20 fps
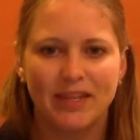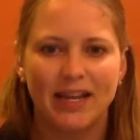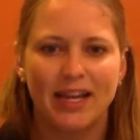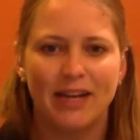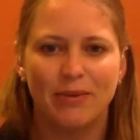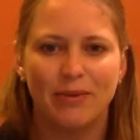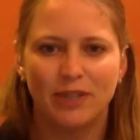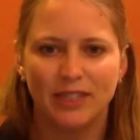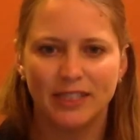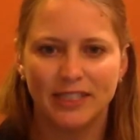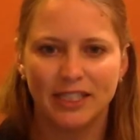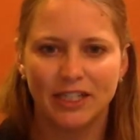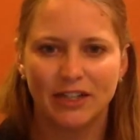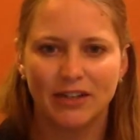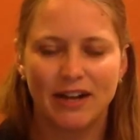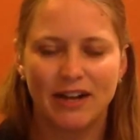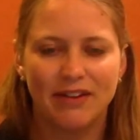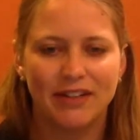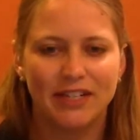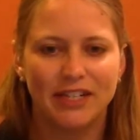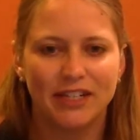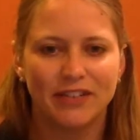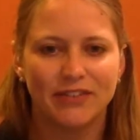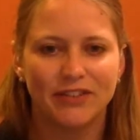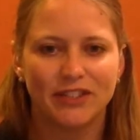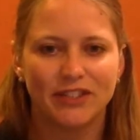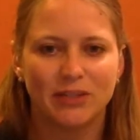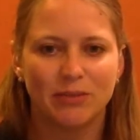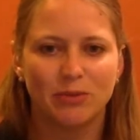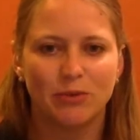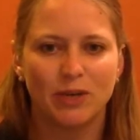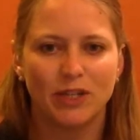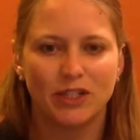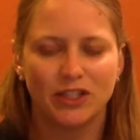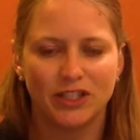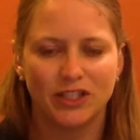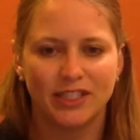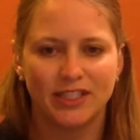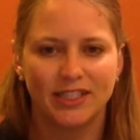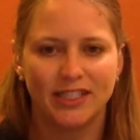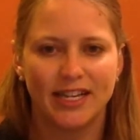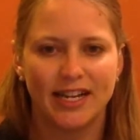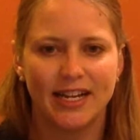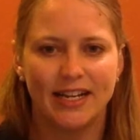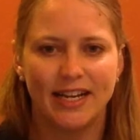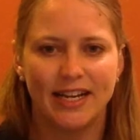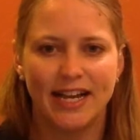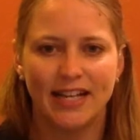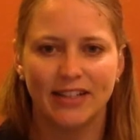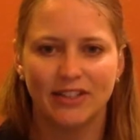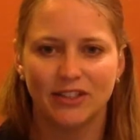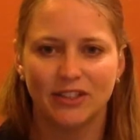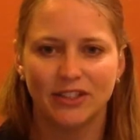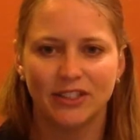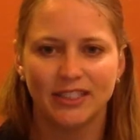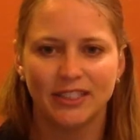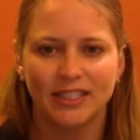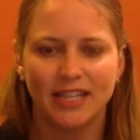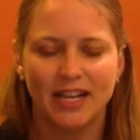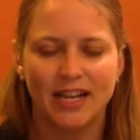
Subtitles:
I will stick around here for some questions and answers.